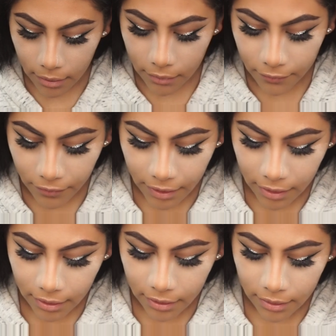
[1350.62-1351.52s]
Alright,
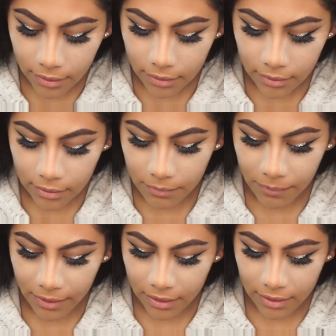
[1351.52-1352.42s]
let me
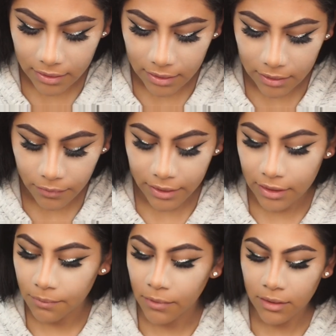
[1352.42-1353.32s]
make this as quick
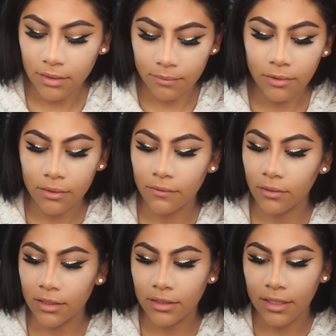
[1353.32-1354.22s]
as possible. Of
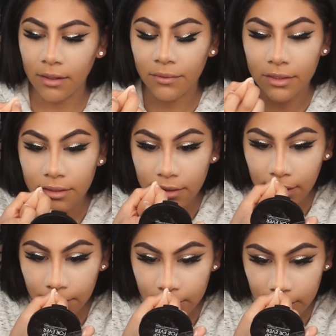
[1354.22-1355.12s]
course, again with the
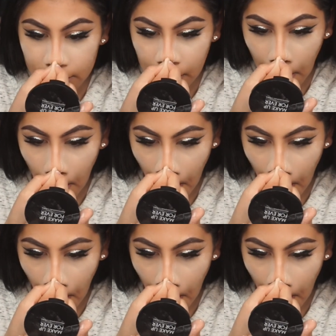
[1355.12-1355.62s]
tip, just